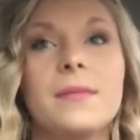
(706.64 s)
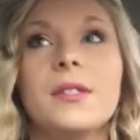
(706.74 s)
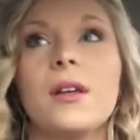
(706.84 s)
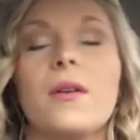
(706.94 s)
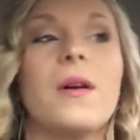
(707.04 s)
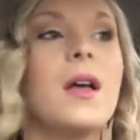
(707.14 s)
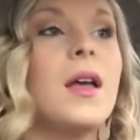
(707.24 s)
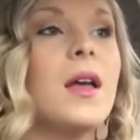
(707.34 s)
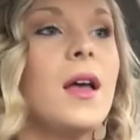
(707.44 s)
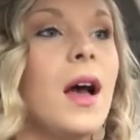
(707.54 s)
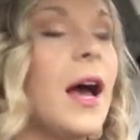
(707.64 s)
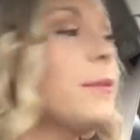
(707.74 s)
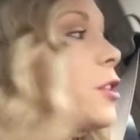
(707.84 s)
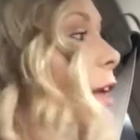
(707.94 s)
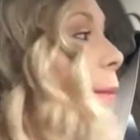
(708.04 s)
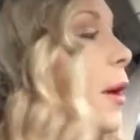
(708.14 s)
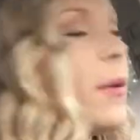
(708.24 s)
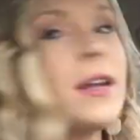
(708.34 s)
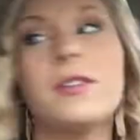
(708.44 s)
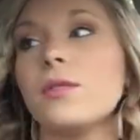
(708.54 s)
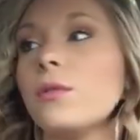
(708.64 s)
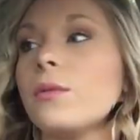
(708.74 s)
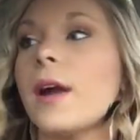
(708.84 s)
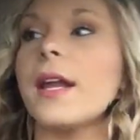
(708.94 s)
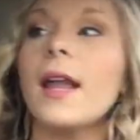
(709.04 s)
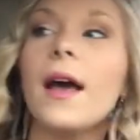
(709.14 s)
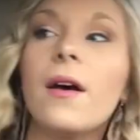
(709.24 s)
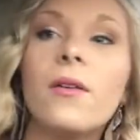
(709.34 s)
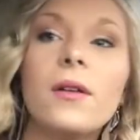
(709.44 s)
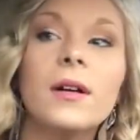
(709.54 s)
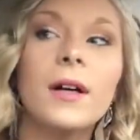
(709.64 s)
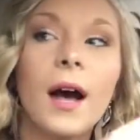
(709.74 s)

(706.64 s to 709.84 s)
So I'm just on my way to school right now.